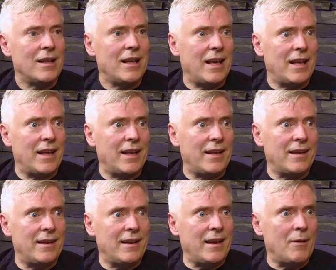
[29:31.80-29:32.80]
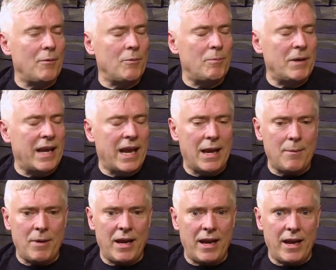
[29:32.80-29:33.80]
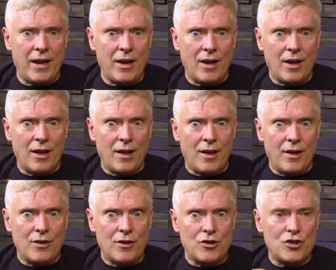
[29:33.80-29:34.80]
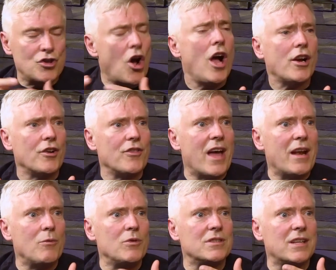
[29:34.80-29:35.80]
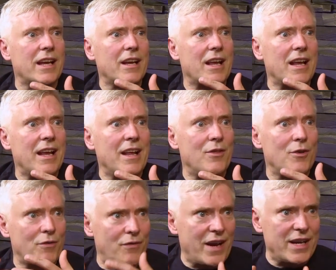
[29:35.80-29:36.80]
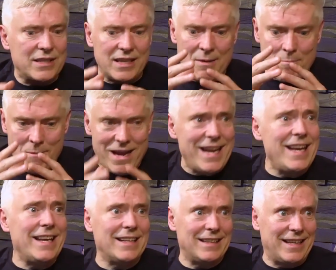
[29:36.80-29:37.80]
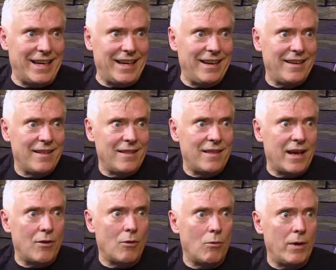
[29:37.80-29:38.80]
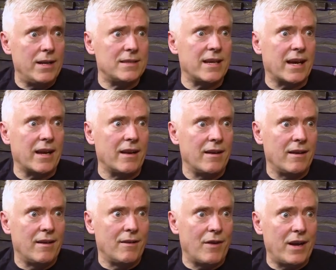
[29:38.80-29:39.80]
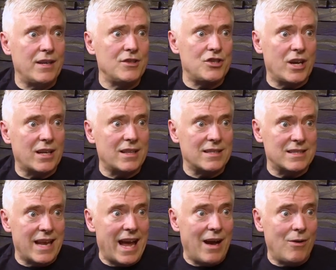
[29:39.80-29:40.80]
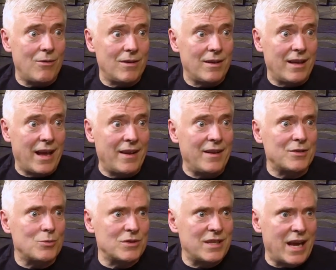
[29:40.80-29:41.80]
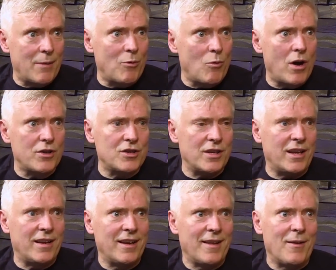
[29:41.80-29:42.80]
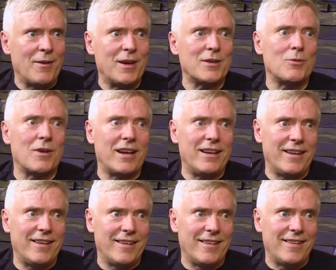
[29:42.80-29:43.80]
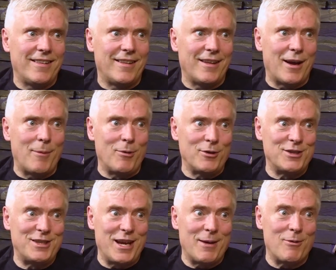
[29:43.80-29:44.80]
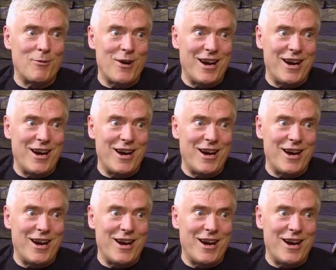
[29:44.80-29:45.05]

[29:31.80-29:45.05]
And it became a shocker that it was like in their face immediately that, wait a second, if I didn't check this now, and this was the Apple Watch, and then guess what I did? I purchased the Apple Watch.